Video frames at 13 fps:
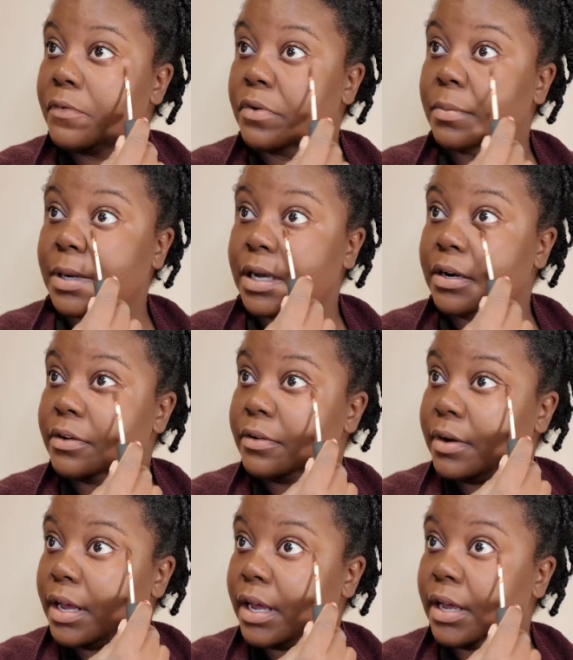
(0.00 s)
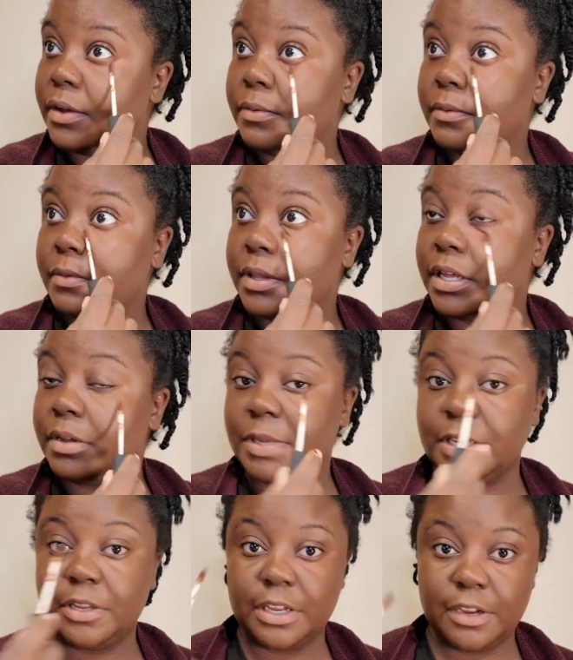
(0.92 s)
for my under eye without me
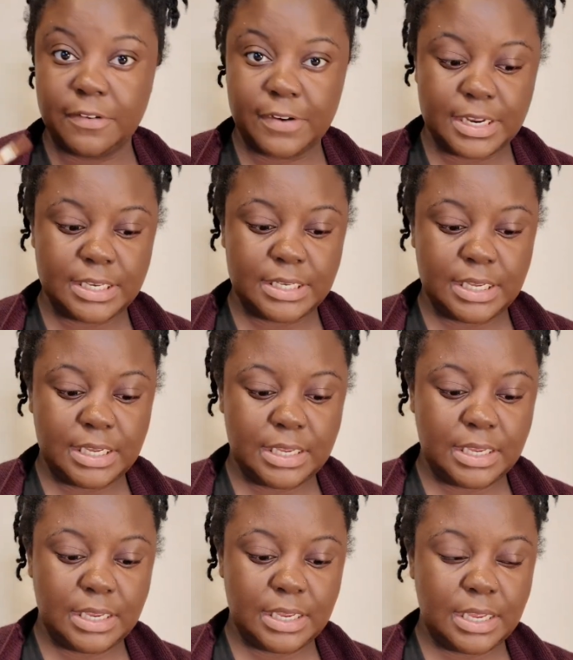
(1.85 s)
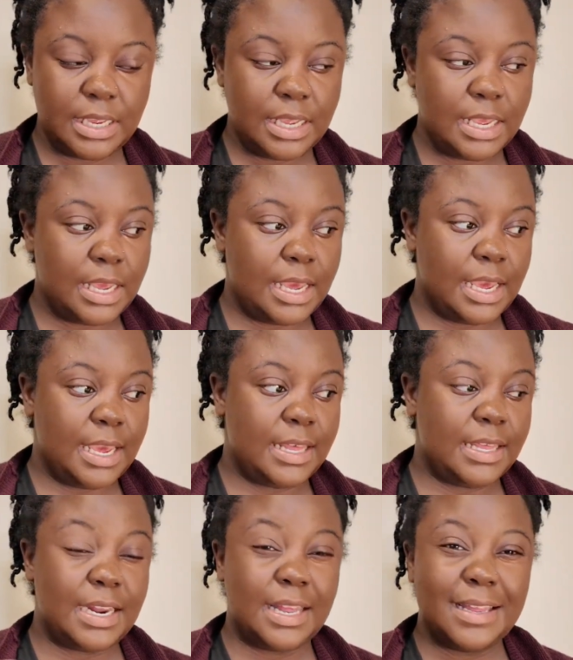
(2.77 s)
looking crazy.
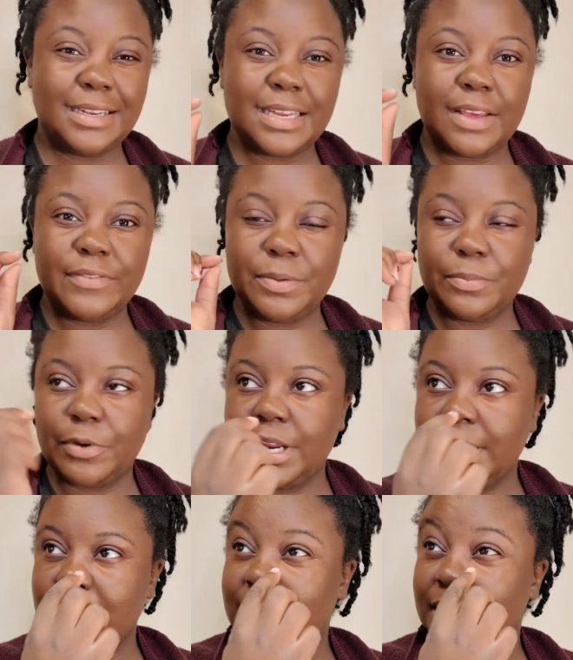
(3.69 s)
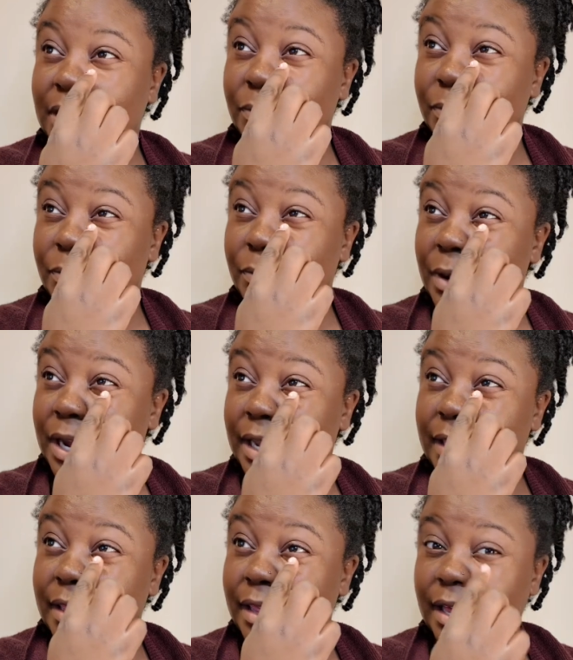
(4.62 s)
And then I like to have the brightness like
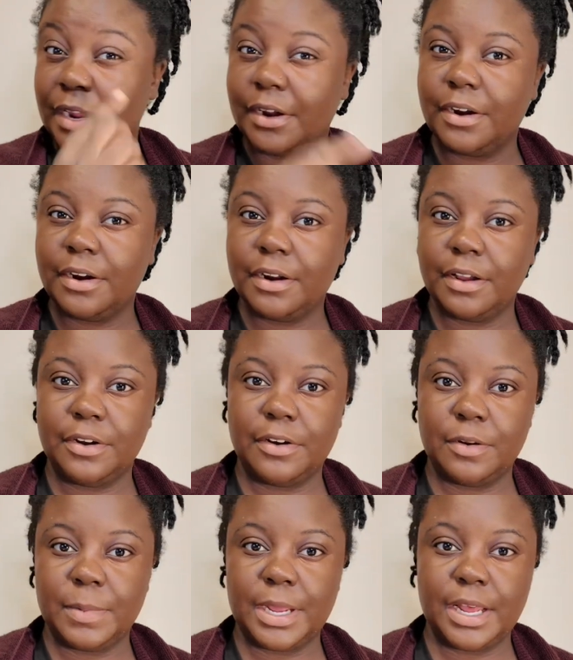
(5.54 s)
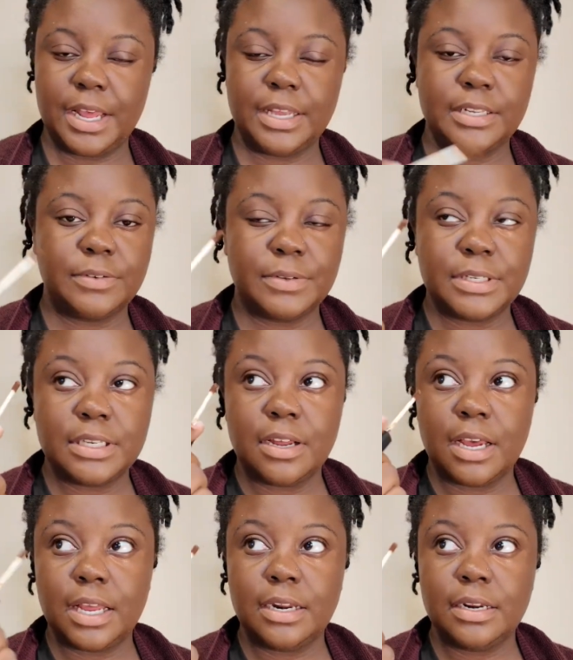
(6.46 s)
right there under my eye, so it's
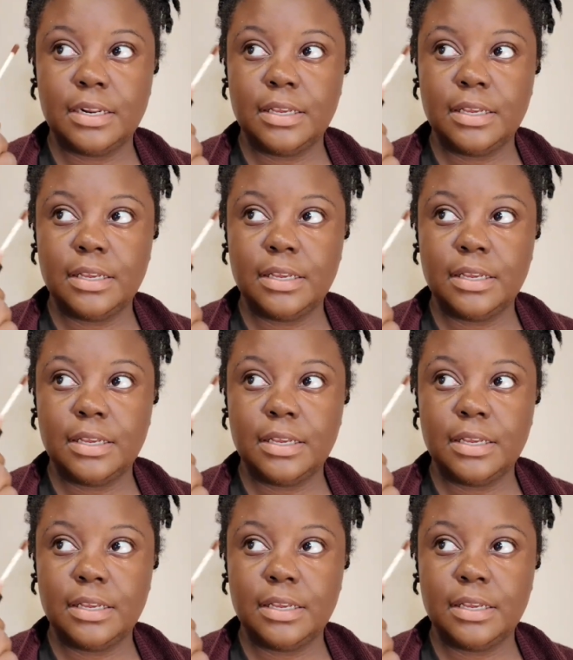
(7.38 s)
not